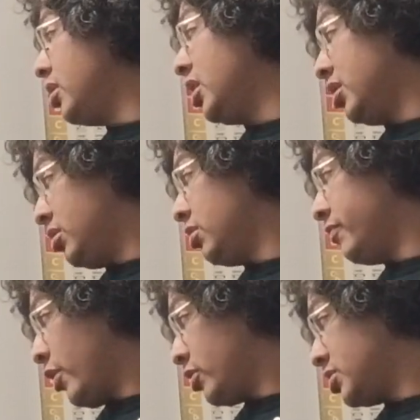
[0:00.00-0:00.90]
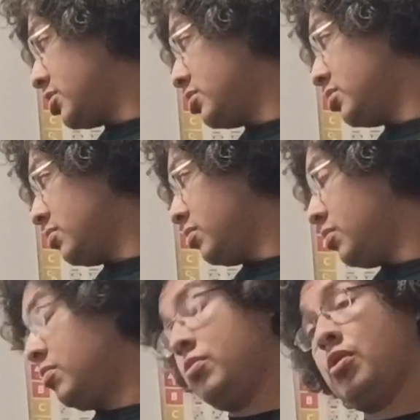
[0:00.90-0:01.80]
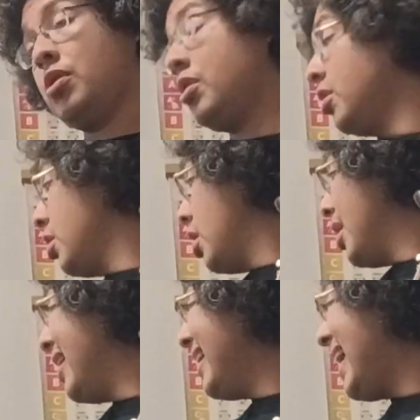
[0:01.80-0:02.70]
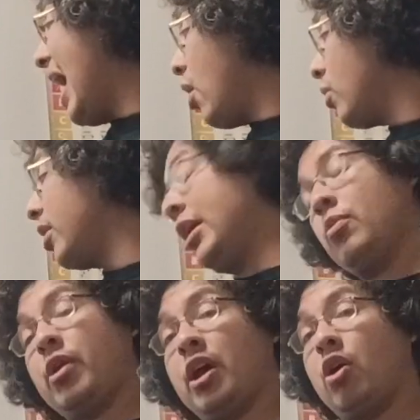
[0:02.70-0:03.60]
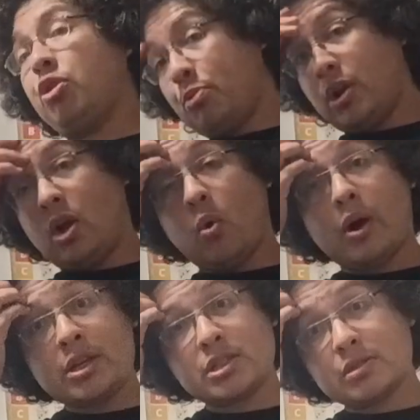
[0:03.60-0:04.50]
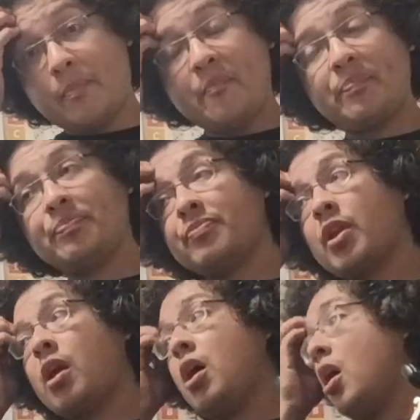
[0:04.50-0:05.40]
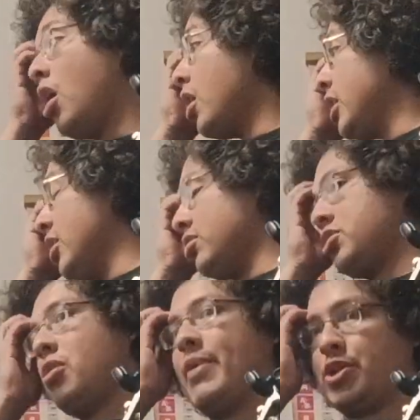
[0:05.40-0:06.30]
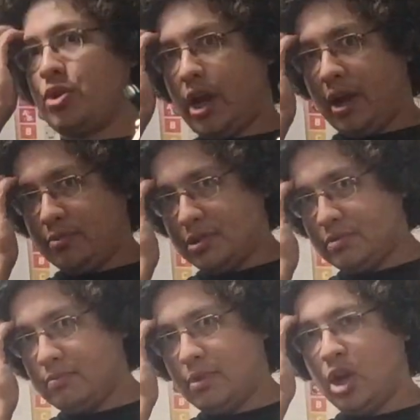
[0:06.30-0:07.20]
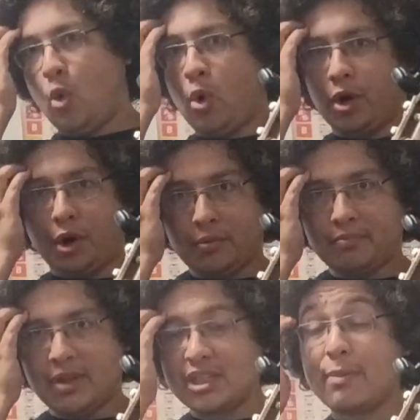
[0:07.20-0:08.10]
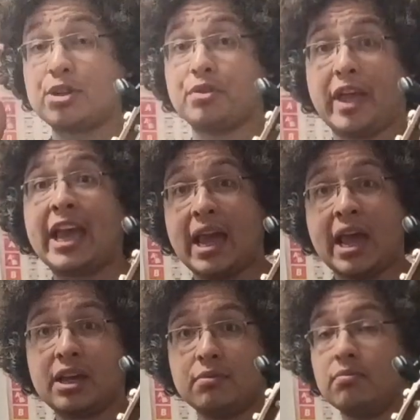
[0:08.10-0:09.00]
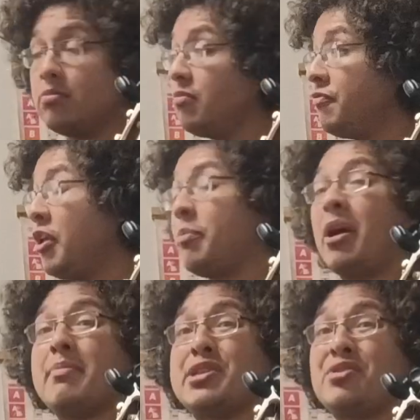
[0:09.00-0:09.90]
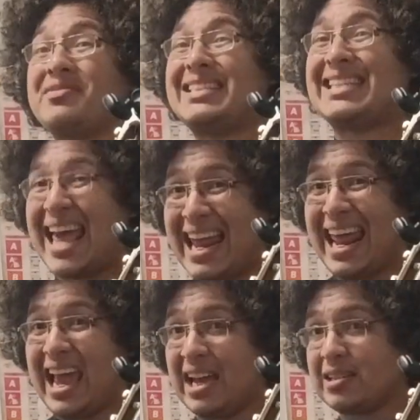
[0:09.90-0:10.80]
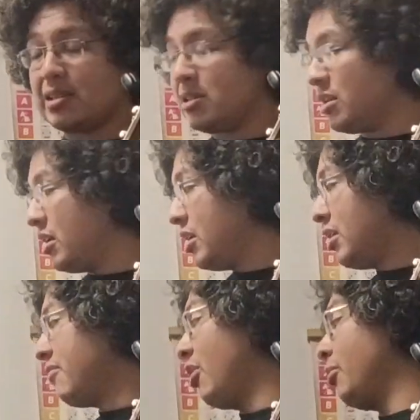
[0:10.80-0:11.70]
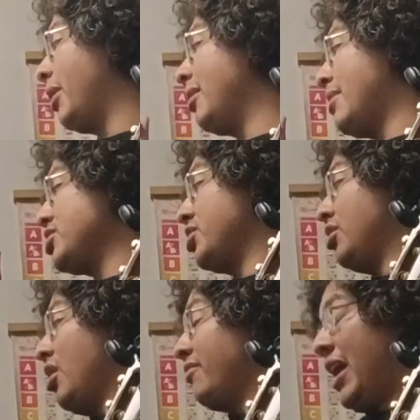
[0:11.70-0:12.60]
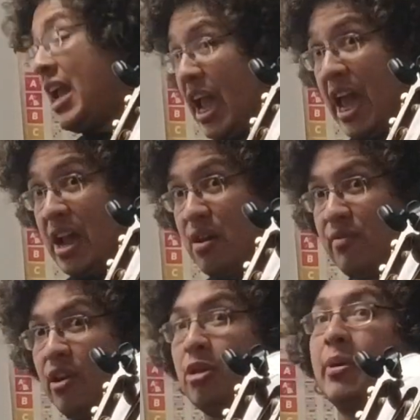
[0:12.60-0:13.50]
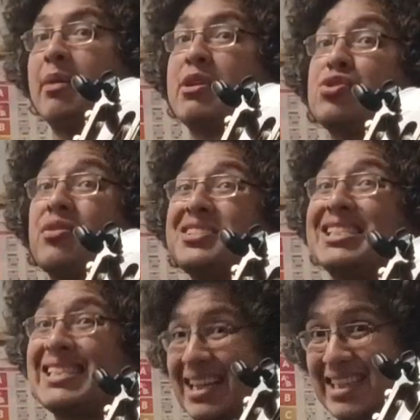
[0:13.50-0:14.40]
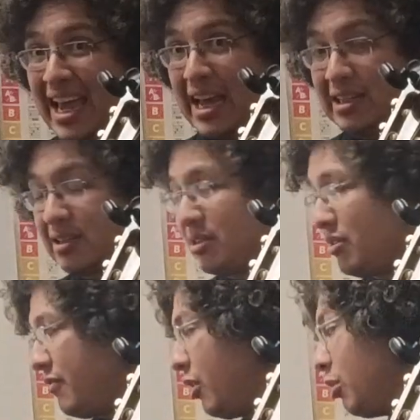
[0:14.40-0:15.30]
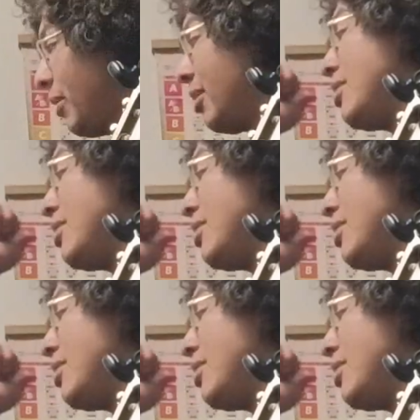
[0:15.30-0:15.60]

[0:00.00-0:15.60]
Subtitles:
into the verse. Now we're in what I call the pre-chorus. Here's our measure counts in order. It's a measure of 8-8, followed by a measure of 10-8, followed by a measure of 8-8, followed by a measure of 6-8, followed by